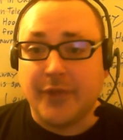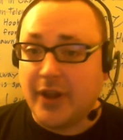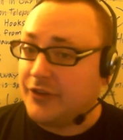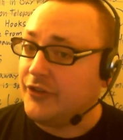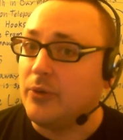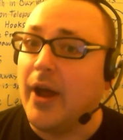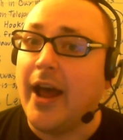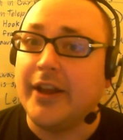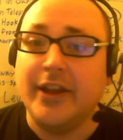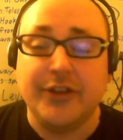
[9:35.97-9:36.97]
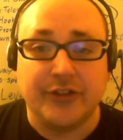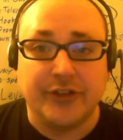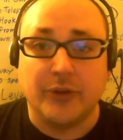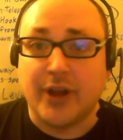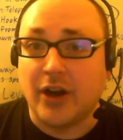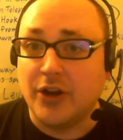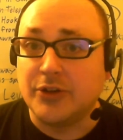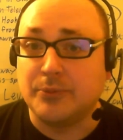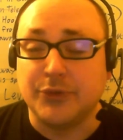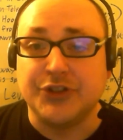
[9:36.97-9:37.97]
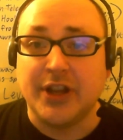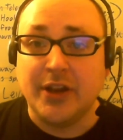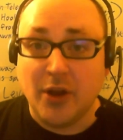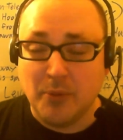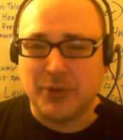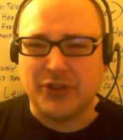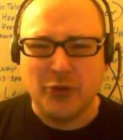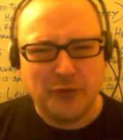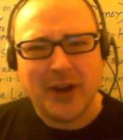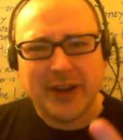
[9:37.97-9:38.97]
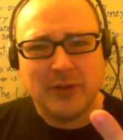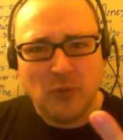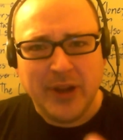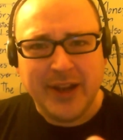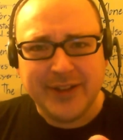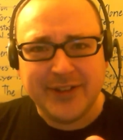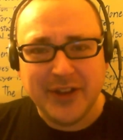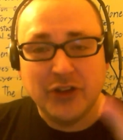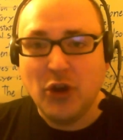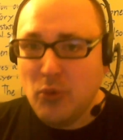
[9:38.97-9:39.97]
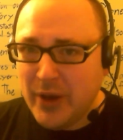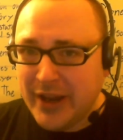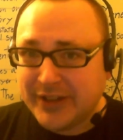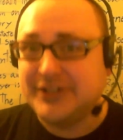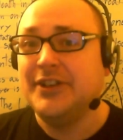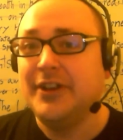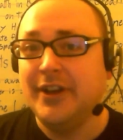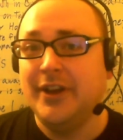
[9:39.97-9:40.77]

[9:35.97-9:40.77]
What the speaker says: It's still hacky, it's still not 100%, but 2 fucking weeks? 2 weeks!